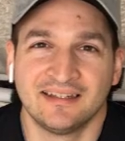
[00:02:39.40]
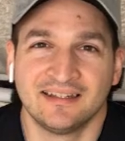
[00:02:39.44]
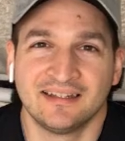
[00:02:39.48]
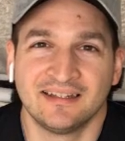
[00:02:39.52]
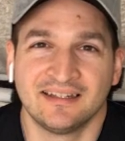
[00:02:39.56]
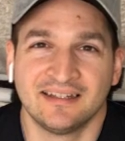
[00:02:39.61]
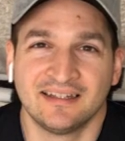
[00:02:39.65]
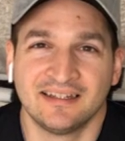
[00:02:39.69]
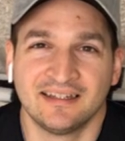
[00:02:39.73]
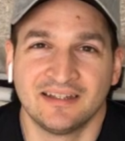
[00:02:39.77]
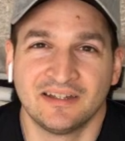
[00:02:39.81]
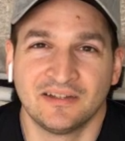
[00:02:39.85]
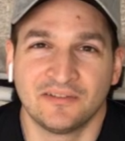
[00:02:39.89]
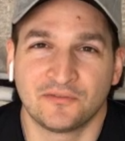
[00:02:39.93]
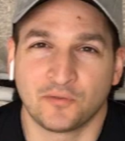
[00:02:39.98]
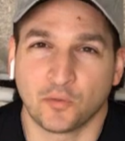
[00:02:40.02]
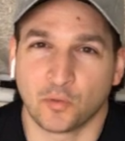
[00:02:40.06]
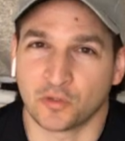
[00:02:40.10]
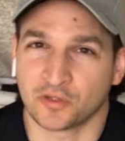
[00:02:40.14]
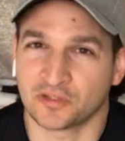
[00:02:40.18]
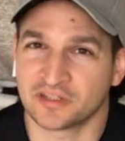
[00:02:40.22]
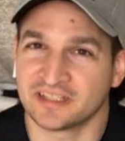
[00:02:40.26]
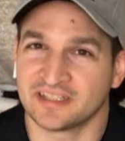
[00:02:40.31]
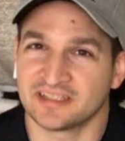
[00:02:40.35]
For this
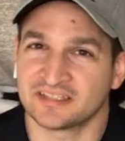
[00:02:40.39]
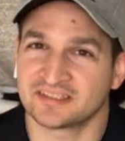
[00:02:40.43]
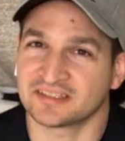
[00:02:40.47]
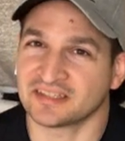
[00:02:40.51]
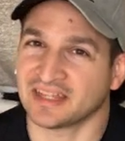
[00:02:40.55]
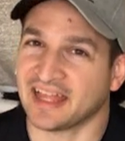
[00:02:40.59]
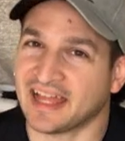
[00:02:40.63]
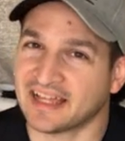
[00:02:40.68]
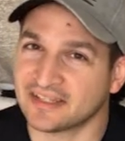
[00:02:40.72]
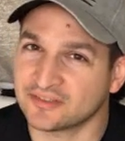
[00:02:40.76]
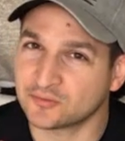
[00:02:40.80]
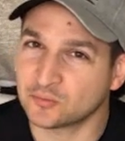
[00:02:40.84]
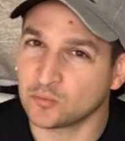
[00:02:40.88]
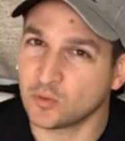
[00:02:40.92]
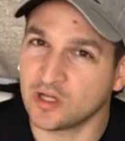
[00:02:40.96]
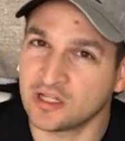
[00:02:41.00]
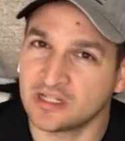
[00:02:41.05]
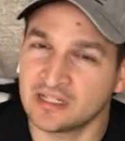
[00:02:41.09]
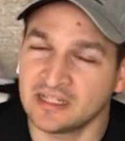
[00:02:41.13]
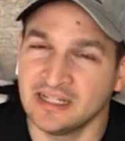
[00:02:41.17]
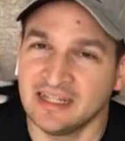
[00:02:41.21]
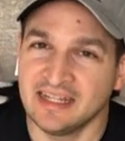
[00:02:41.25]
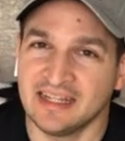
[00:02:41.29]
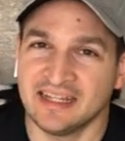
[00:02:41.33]
last one,
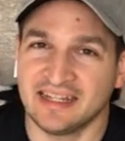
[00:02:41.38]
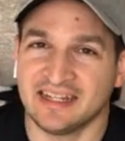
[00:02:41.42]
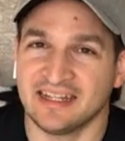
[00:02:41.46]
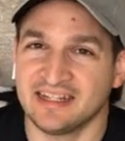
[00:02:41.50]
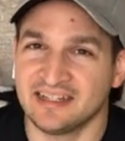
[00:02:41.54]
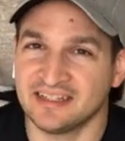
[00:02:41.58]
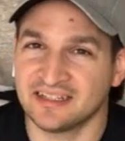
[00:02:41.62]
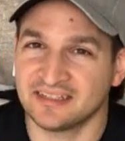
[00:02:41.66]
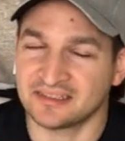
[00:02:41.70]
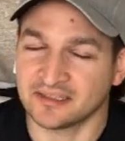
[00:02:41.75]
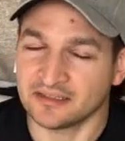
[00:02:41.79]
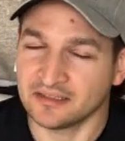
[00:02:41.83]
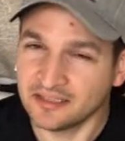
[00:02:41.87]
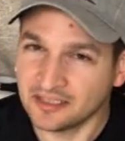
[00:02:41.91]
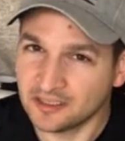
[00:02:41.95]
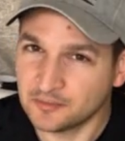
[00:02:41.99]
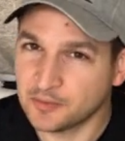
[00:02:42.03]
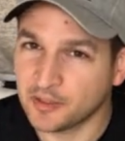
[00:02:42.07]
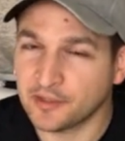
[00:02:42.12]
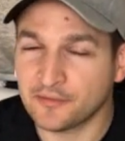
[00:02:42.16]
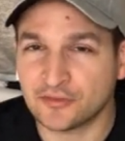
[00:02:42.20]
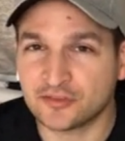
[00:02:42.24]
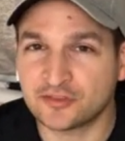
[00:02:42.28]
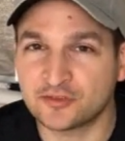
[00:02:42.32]
it is a little bit of a
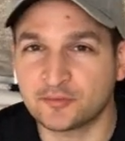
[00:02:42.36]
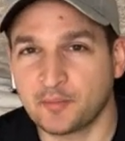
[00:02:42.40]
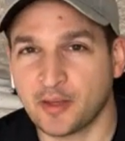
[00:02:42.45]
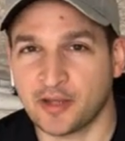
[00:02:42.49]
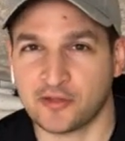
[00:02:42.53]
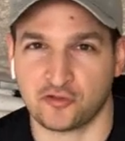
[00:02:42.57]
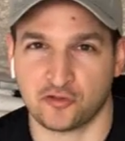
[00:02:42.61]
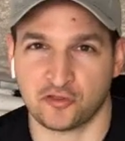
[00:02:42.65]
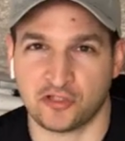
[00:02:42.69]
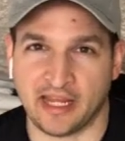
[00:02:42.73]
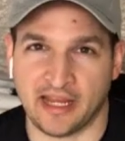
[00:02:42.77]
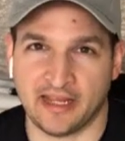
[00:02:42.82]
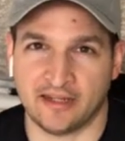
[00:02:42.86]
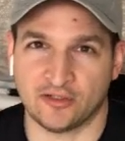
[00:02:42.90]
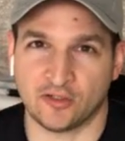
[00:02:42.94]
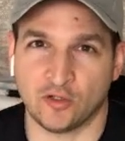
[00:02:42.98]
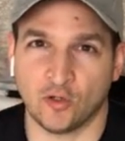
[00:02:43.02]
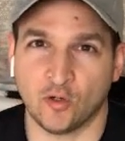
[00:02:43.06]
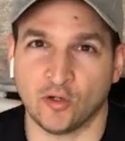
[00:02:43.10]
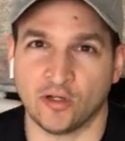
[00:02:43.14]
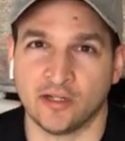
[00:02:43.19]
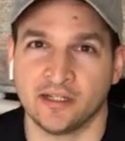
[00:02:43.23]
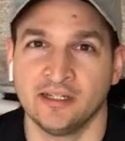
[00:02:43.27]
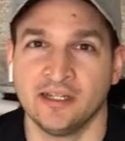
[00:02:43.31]
special category
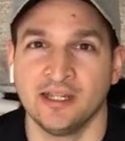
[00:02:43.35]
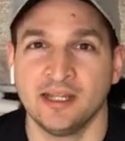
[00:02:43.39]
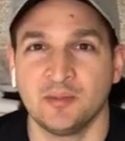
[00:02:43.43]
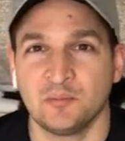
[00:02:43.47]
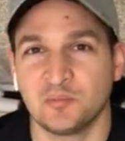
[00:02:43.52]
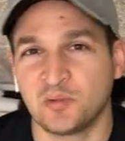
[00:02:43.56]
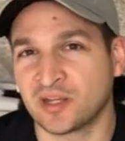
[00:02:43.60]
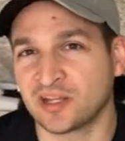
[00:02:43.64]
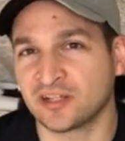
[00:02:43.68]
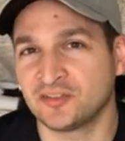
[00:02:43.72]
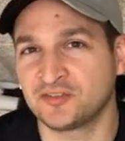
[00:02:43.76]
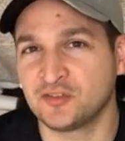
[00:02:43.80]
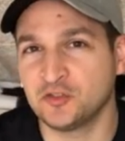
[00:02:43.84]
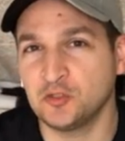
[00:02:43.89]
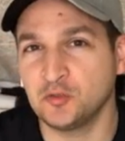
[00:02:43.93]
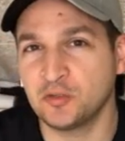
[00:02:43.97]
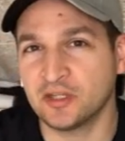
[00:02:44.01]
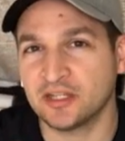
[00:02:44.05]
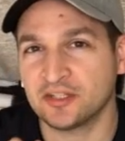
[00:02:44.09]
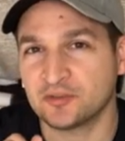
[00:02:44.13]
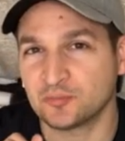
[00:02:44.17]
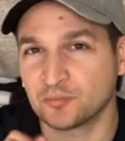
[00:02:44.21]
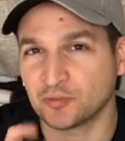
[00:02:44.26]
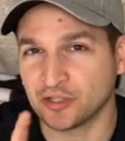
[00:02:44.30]
because you get to bring
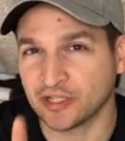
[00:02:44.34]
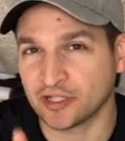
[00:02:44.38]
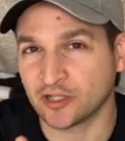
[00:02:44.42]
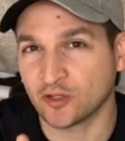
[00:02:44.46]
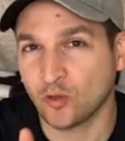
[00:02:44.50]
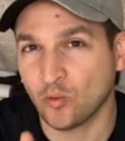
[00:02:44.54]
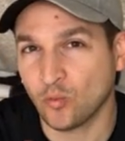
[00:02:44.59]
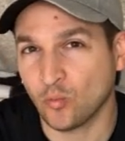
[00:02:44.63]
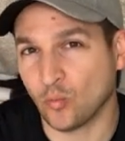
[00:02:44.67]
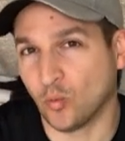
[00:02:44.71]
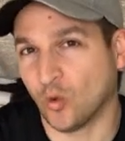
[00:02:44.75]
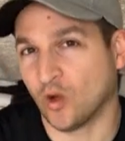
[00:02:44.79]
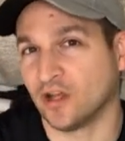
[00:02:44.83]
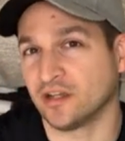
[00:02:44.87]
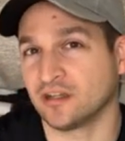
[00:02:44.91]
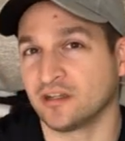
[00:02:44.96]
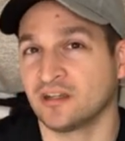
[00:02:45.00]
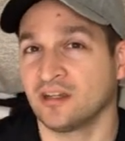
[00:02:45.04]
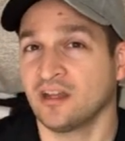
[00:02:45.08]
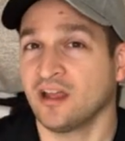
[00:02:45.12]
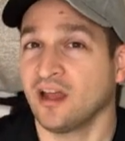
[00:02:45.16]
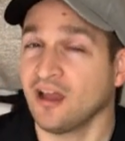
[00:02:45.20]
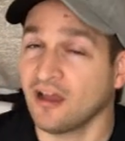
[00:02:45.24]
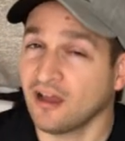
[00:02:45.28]
1
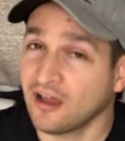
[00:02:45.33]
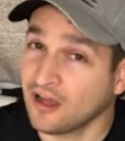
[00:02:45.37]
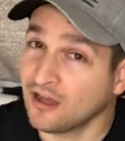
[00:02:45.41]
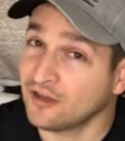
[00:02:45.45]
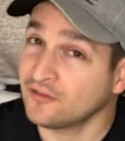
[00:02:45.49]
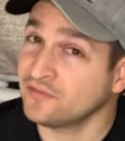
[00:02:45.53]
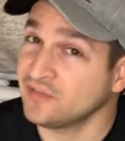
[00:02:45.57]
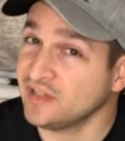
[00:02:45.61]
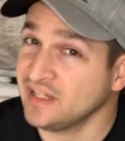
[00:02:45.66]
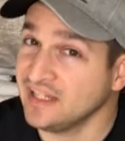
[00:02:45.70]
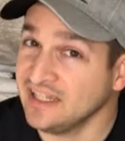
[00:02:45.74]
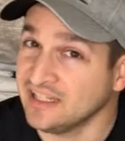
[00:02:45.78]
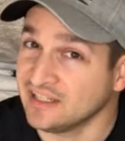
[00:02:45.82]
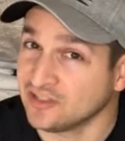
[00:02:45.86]
of each,